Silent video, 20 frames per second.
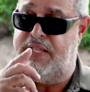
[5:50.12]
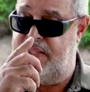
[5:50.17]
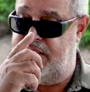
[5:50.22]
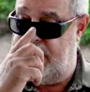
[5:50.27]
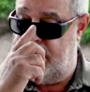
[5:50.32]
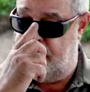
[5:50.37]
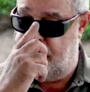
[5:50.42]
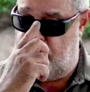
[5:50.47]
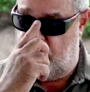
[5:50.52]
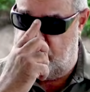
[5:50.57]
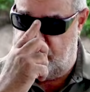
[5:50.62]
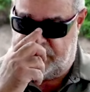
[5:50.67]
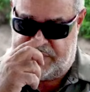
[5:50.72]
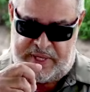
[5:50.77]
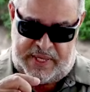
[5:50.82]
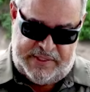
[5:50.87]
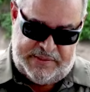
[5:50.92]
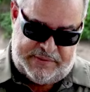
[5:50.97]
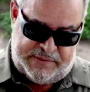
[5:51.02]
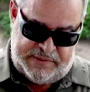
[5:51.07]
Generation
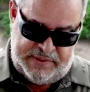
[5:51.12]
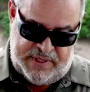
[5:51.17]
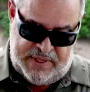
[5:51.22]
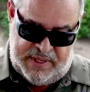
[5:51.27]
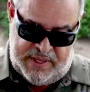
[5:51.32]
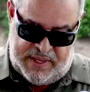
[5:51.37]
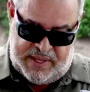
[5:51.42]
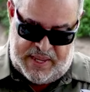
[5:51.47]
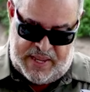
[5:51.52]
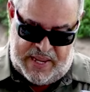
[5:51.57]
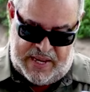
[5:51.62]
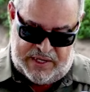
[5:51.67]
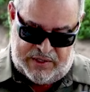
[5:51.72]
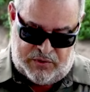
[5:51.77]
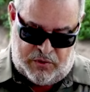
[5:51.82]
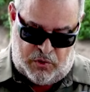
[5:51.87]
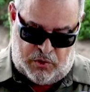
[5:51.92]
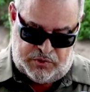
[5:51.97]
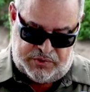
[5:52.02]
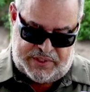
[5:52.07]
6 is
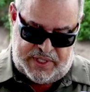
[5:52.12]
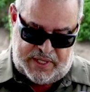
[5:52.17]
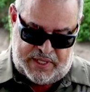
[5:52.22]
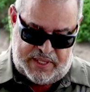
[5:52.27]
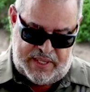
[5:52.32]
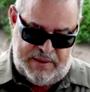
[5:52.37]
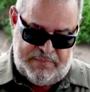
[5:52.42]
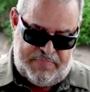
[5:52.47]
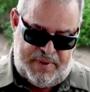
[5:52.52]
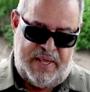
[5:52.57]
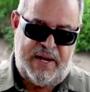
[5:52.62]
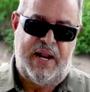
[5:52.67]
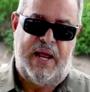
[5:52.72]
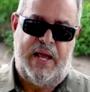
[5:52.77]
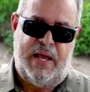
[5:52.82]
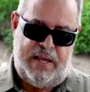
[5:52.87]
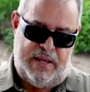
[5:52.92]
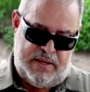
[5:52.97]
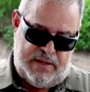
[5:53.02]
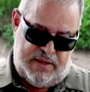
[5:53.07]
the cut here
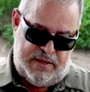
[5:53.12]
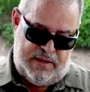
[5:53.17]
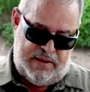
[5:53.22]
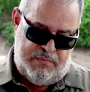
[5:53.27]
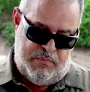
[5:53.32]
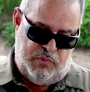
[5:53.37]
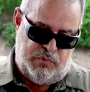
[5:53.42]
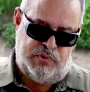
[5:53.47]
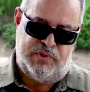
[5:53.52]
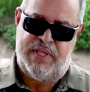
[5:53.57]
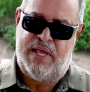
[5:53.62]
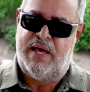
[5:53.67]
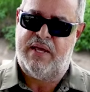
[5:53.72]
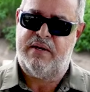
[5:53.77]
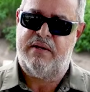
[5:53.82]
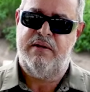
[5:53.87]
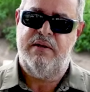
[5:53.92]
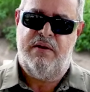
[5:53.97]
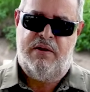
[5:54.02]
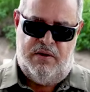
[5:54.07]
to
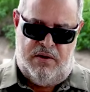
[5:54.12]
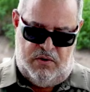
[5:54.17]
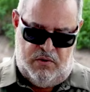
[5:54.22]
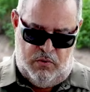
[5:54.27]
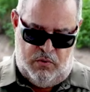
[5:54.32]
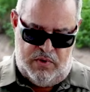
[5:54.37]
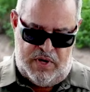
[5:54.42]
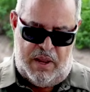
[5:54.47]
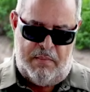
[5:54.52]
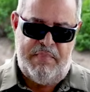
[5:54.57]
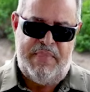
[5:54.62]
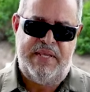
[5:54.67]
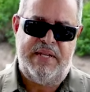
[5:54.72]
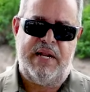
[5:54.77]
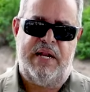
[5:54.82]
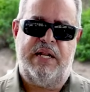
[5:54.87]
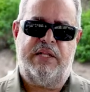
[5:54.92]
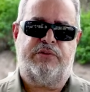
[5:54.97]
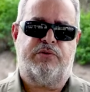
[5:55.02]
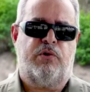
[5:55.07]
mount an
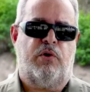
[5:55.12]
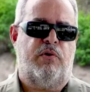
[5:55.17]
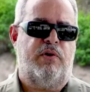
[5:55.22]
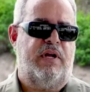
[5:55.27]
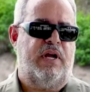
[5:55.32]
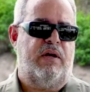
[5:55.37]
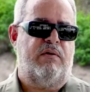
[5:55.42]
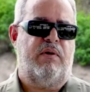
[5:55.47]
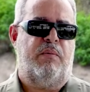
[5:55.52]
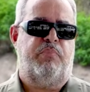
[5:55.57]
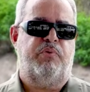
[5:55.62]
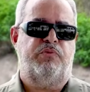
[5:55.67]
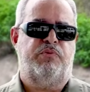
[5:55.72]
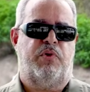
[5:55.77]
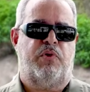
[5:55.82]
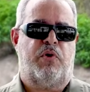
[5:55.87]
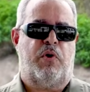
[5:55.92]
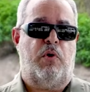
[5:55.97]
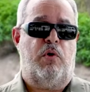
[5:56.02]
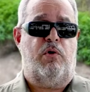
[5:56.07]
electronic sight, right?
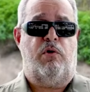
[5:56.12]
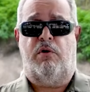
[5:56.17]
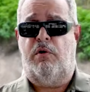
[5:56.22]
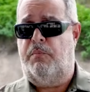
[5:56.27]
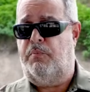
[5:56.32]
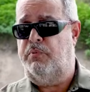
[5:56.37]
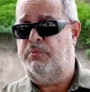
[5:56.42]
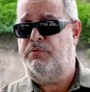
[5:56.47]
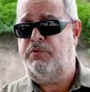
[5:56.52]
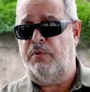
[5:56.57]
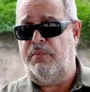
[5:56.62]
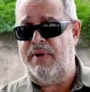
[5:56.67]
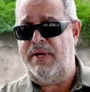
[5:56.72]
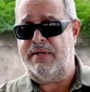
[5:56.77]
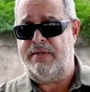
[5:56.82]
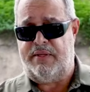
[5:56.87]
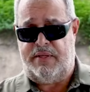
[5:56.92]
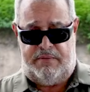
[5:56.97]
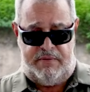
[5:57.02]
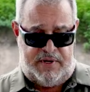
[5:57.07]
Red dot or green
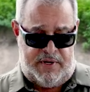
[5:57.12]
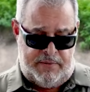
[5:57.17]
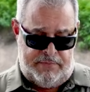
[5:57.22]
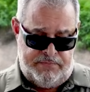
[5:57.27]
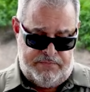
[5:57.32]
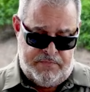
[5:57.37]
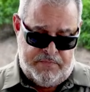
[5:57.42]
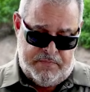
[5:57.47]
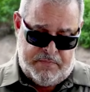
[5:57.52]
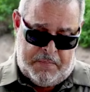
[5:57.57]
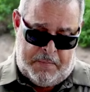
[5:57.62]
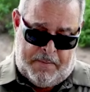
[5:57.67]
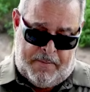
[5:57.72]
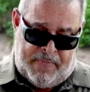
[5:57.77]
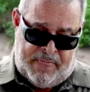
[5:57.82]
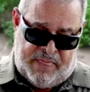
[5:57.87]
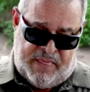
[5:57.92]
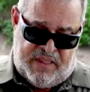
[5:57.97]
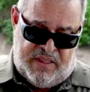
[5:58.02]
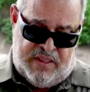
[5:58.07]
dot, right?
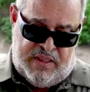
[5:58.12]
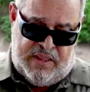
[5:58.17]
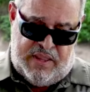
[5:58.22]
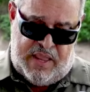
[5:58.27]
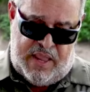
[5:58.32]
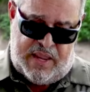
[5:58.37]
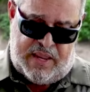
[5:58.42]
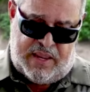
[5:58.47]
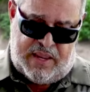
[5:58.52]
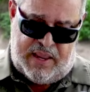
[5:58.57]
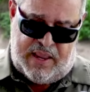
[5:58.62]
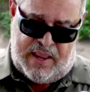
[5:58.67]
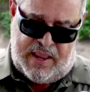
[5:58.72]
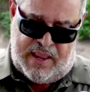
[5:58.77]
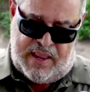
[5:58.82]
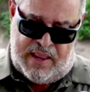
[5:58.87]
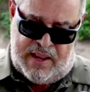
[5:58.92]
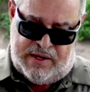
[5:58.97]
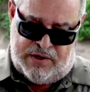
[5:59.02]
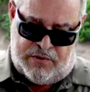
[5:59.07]
And that is
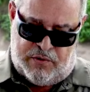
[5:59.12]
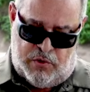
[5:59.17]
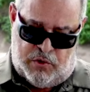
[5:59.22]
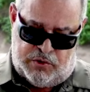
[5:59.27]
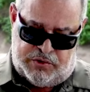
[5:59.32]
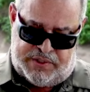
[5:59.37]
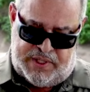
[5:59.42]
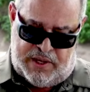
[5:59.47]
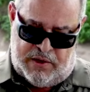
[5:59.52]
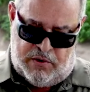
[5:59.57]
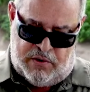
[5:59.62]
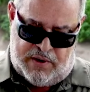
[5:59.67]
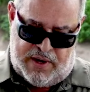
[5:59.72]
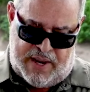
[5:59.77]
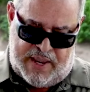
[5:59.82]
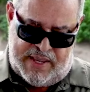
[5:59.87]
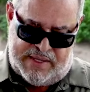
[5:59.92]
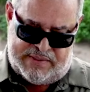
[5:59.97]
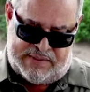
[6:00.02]
because the cut now